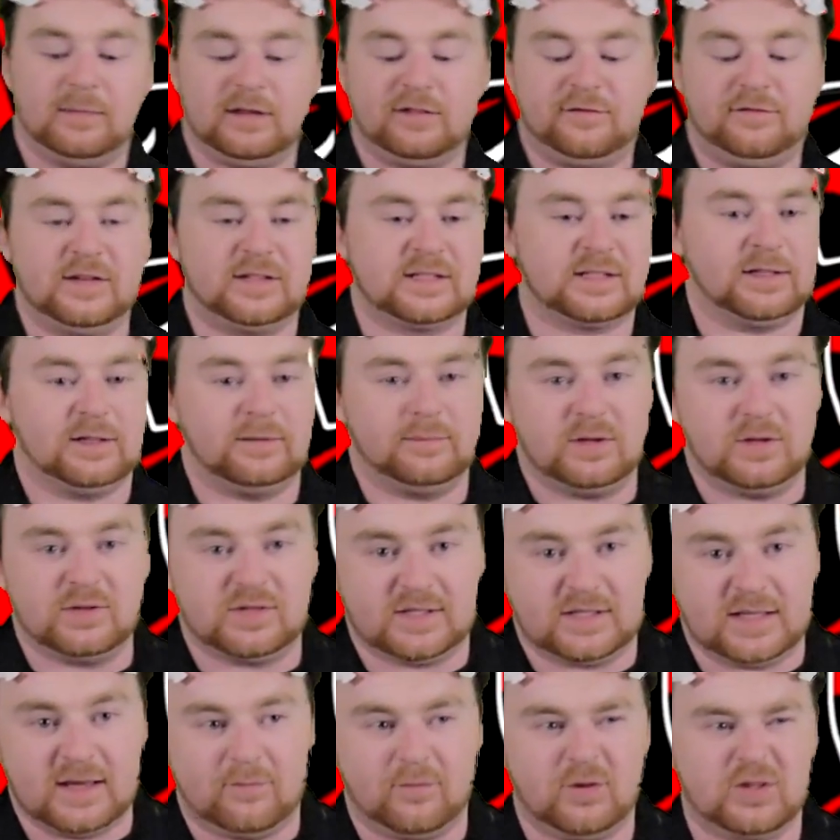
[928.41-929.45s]
like physically
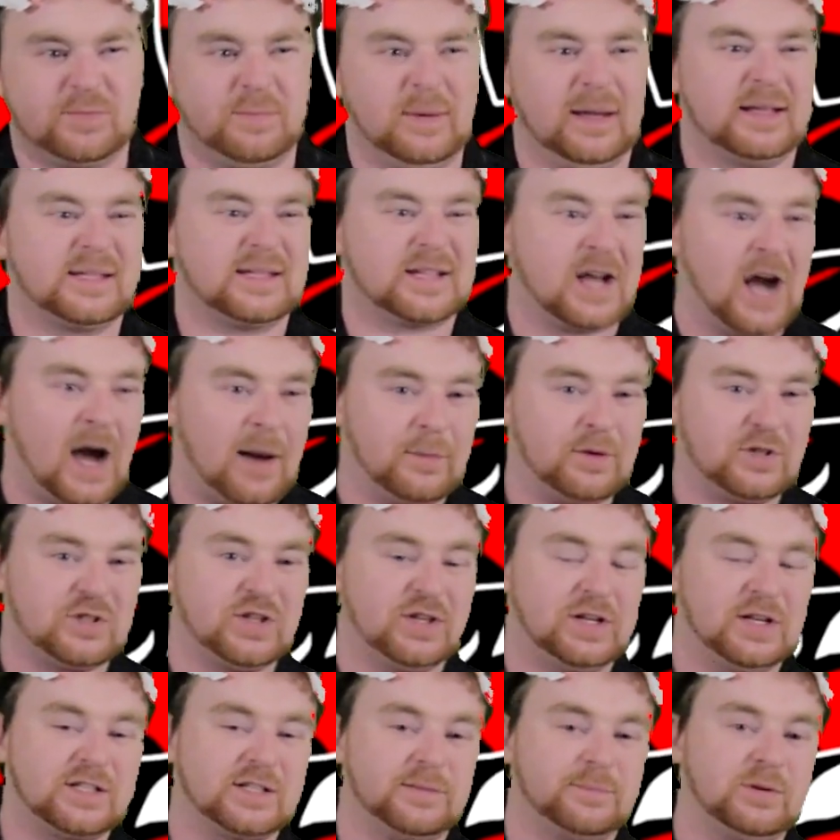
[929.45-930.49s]
abusing them, which makes
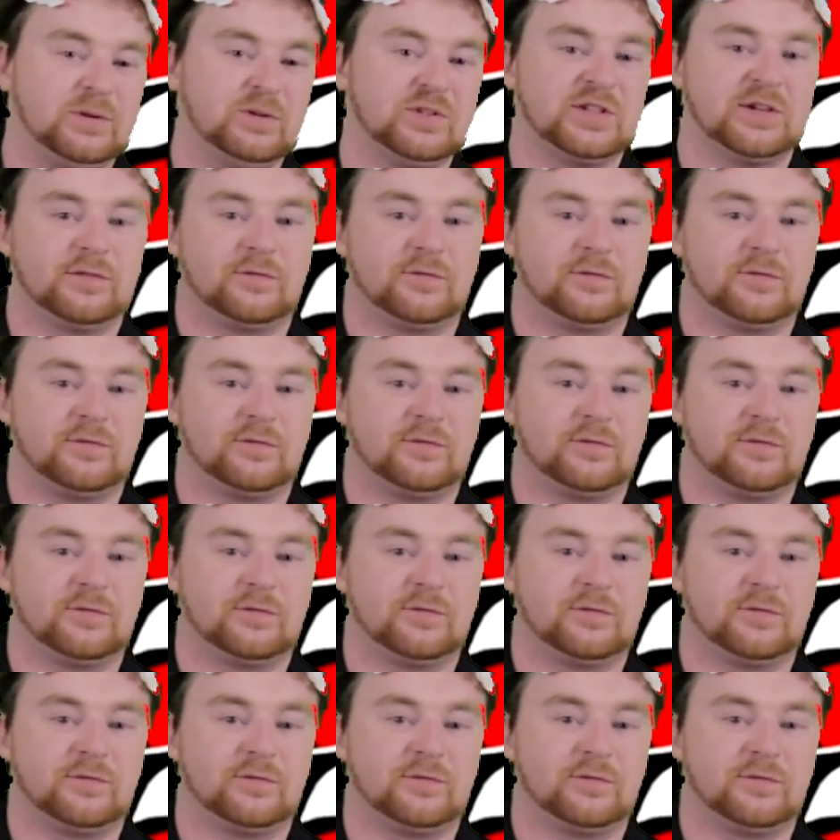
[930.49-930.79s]
Kamoshida's abuse